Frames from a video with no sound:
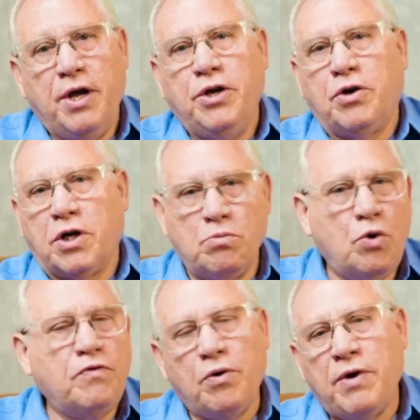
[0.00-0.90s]
You can
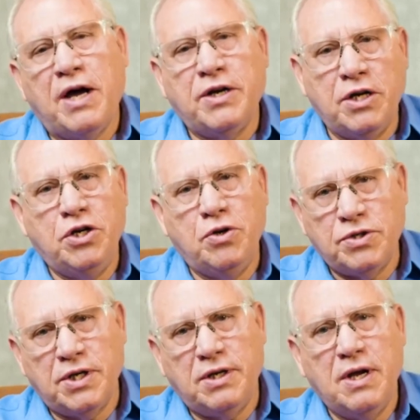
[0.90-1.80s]
move it around and
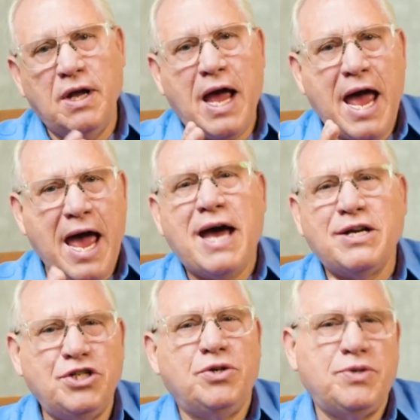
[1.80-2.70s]
use it
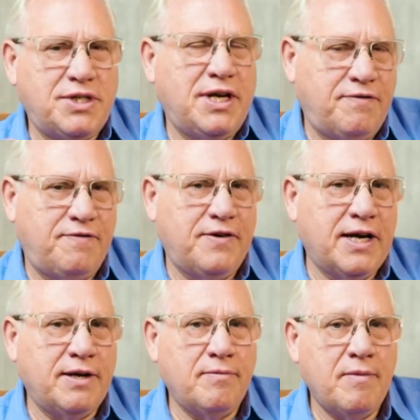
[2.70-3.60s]
as you see
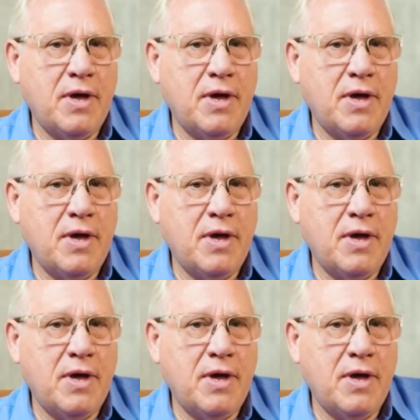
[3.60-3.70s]
fit.